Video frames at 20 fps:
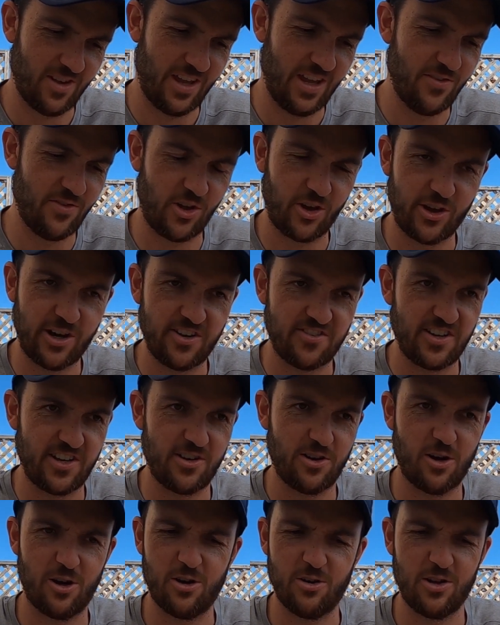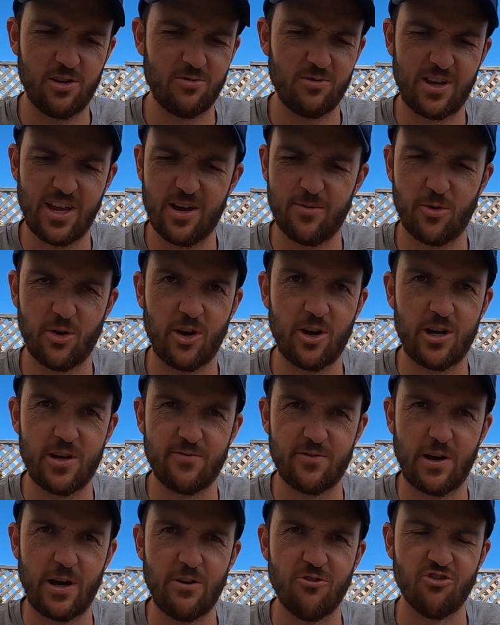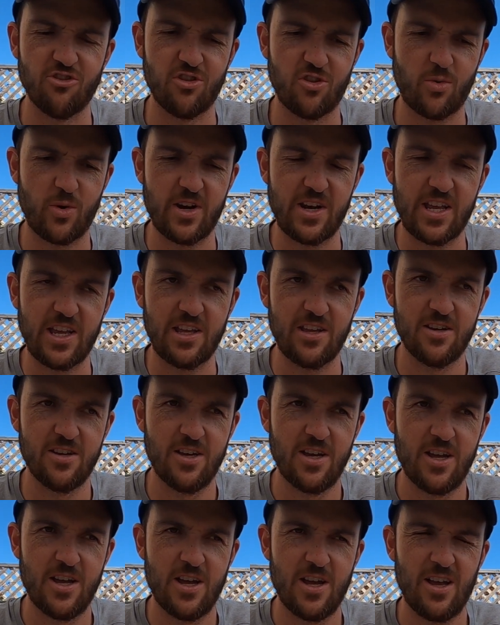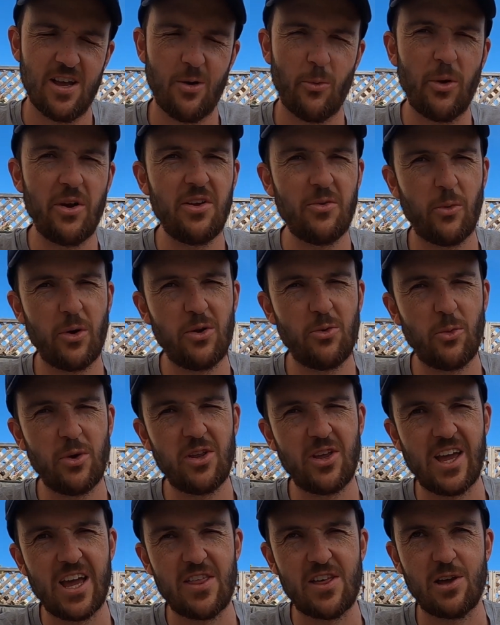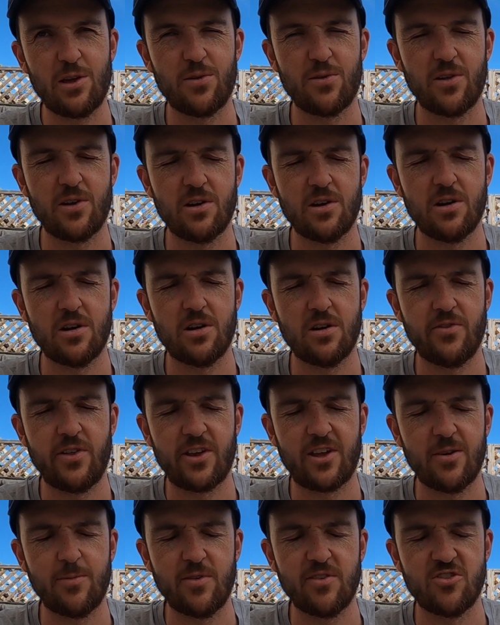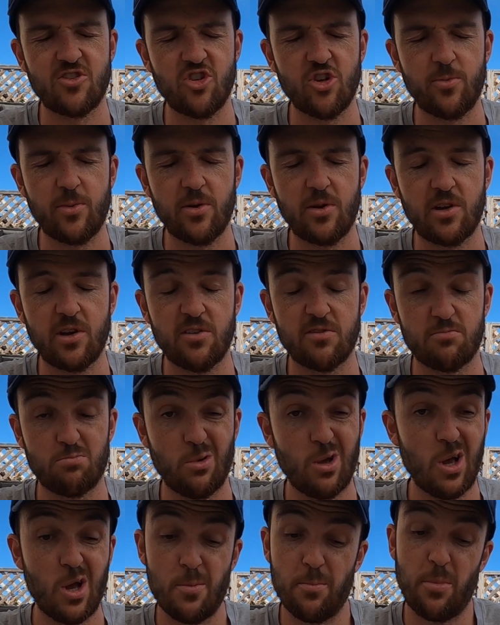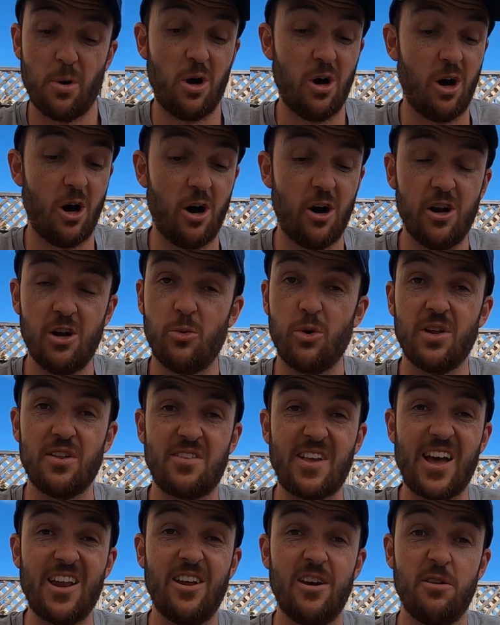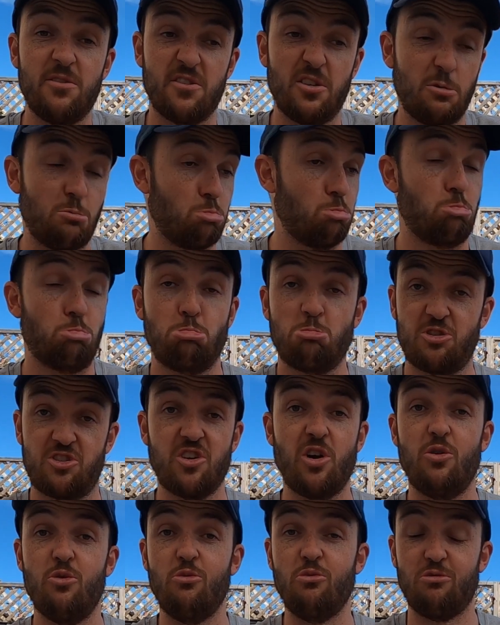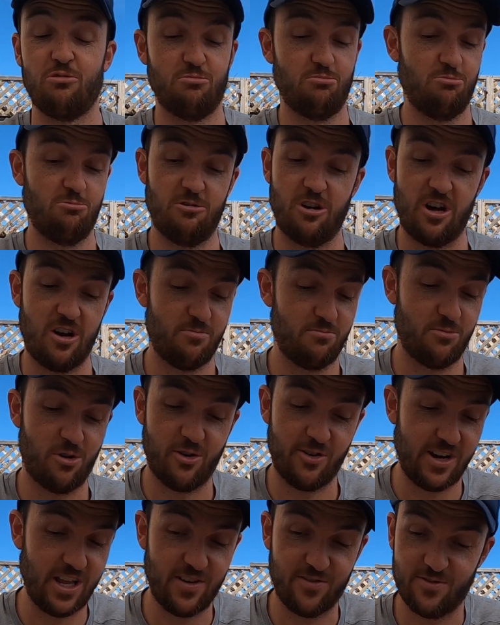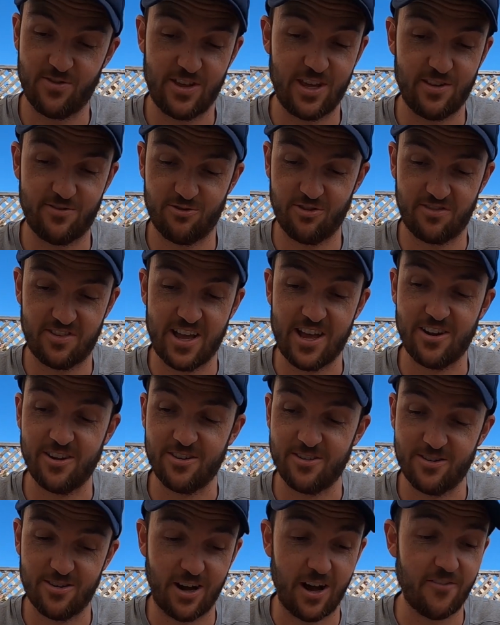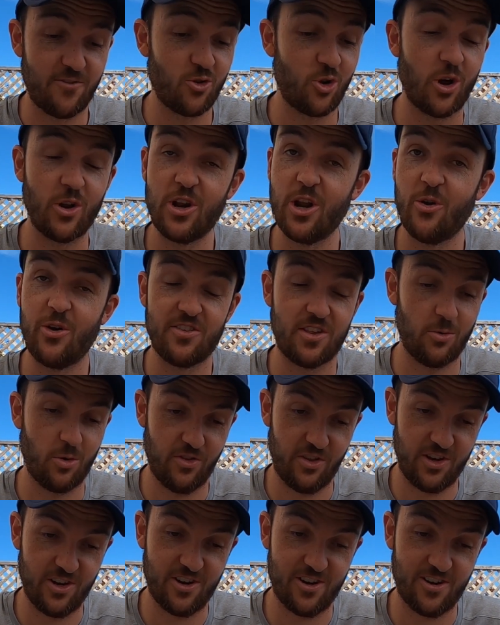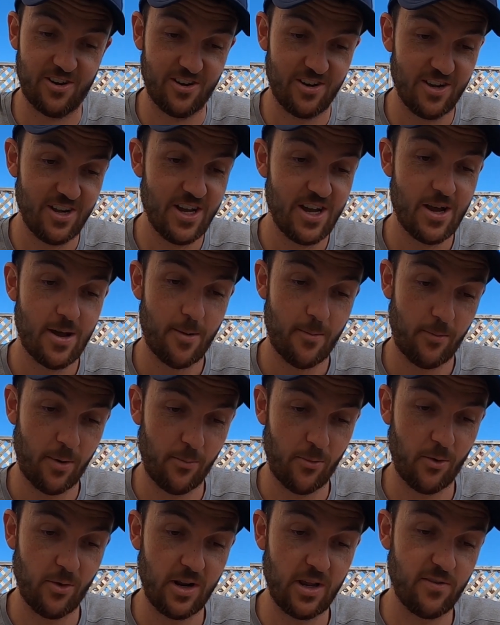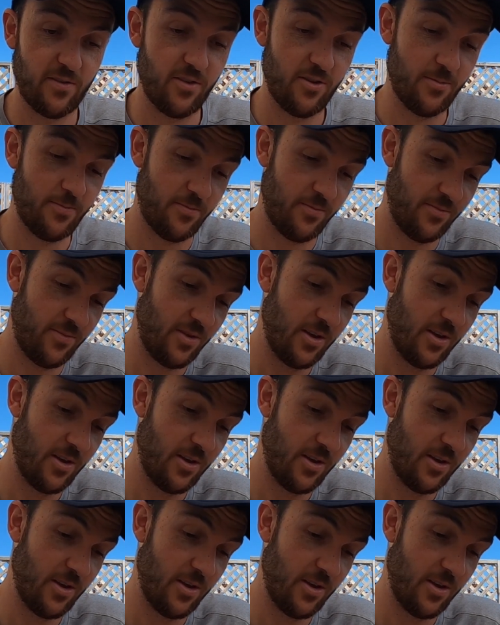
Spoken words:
Even the guy said, oh, you can get them online for 120. When you hear that, you think, oh, they're going to be stupid. He goes, but I only want a tenner. I was like, sold. I'm not leaving these for a tenner. I've got no idea what they are, but I'm not leaving them.